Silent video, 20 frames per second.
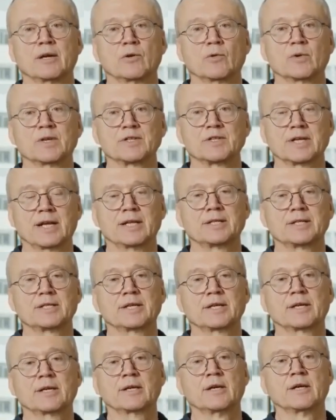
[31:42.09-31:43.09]

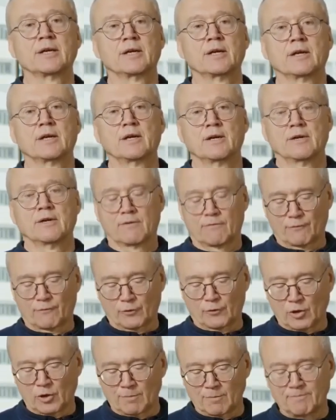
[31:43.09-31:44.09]
resulting
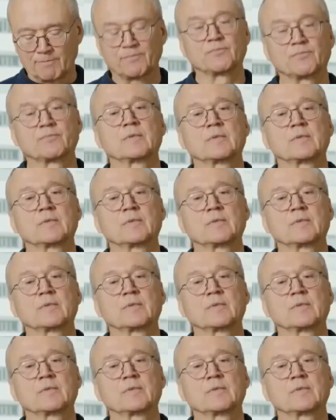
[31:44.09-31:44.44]
from